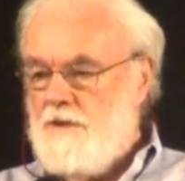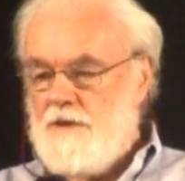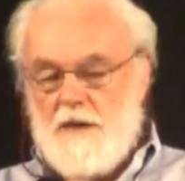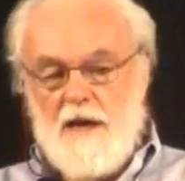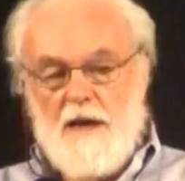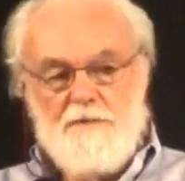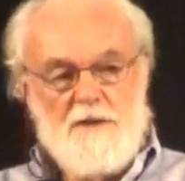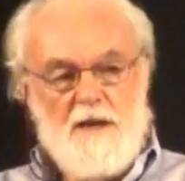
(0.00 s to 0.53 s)
But
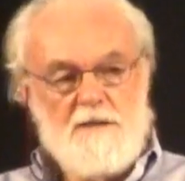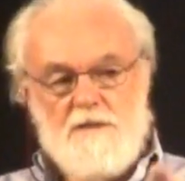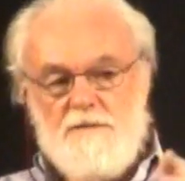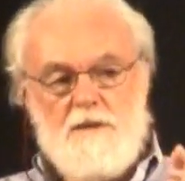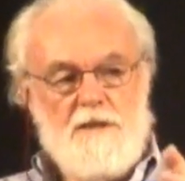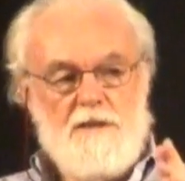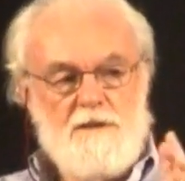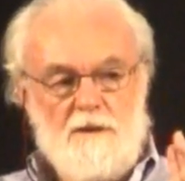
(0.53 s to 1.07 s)
the left
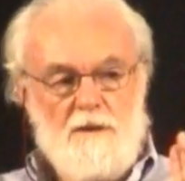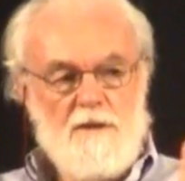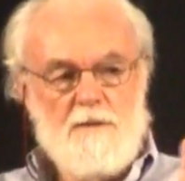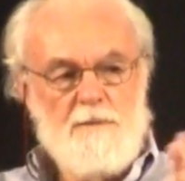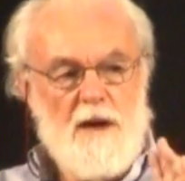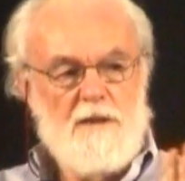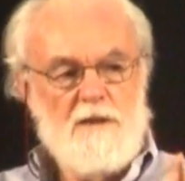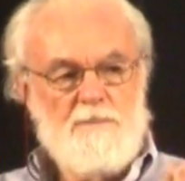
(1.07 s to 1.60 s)
hasn't really
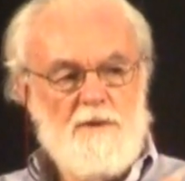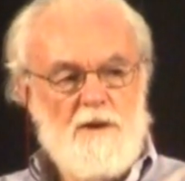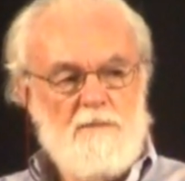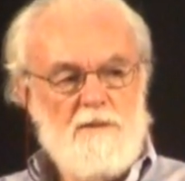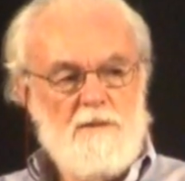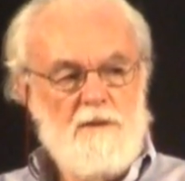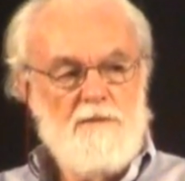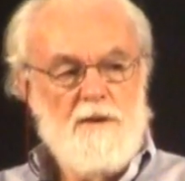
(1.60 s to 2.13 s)
thought about the
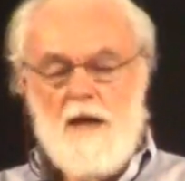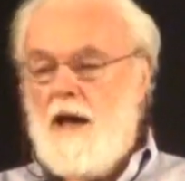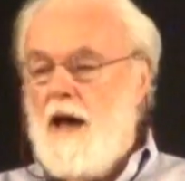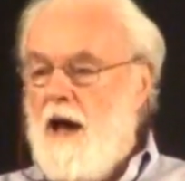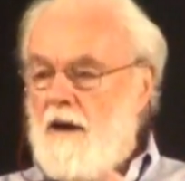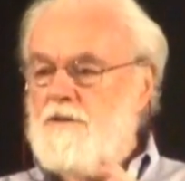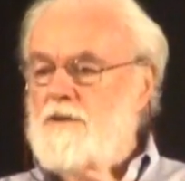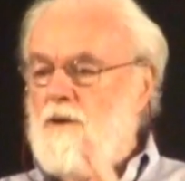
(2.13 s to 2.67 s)
problem
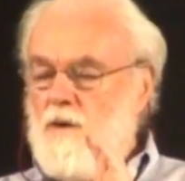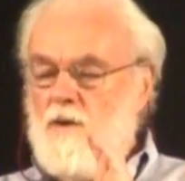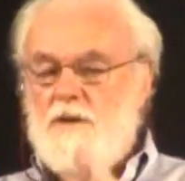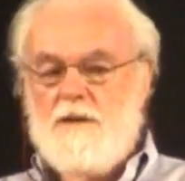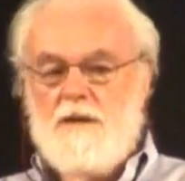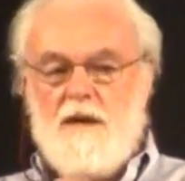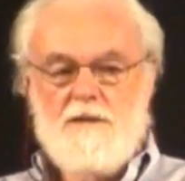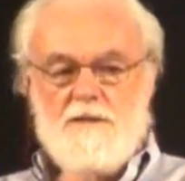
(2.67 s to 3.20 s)
of how do you
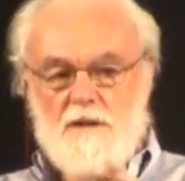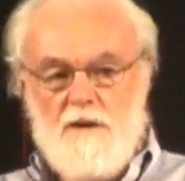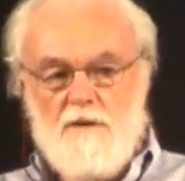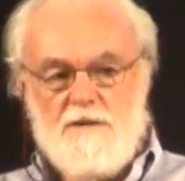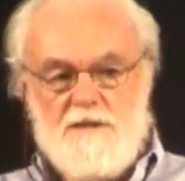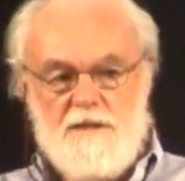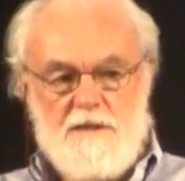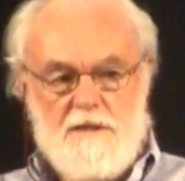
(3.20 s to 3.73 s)
organise a
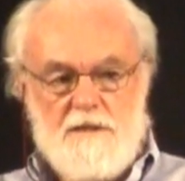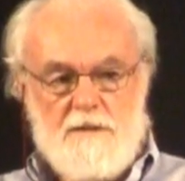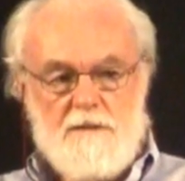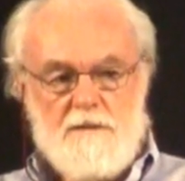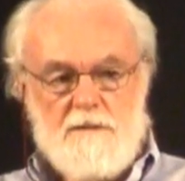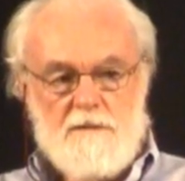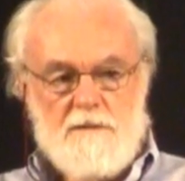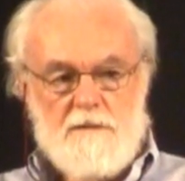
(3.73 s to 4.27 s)
whole city?